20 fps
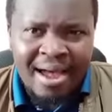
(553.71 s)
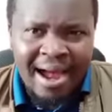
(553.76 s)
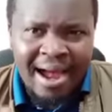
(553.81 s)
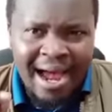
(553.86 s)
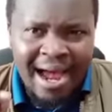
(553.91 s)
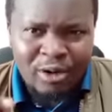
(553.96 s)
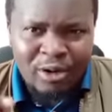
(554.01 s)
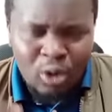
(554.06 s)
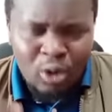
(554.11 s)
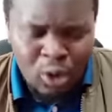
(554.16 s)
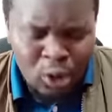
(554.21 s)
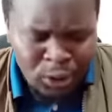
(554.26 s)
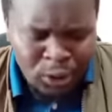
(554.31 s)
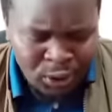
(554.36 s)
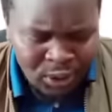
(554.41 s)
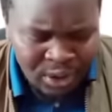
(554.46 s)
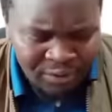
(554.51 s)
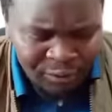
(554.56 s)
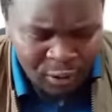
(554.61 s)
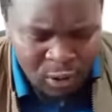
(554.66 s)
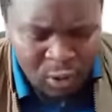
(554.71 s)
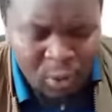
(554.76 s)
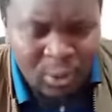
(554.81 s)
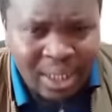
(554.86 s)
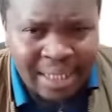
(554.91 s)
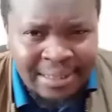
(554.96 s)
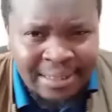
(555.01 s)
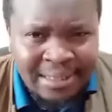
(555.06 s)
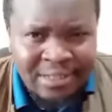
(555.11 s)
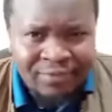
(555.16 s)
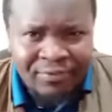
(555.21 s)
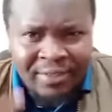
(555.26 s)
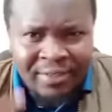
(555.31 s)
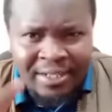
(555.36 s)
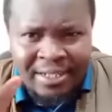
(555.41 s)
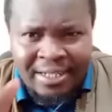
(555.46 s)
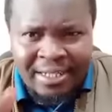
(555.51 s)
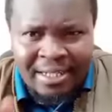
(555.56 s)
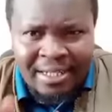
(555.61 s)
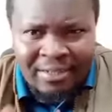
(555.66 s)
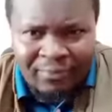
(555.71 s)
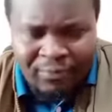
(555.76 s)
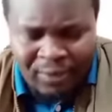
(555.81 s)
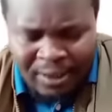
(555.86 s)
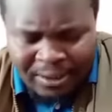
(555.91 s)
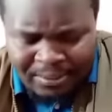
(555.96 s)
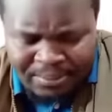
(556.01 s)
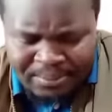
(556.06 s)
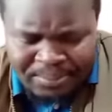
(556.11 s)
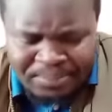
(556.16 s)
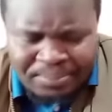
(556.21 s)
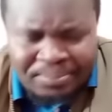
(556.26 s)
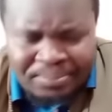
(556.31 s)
And also, if you look at it very carefully,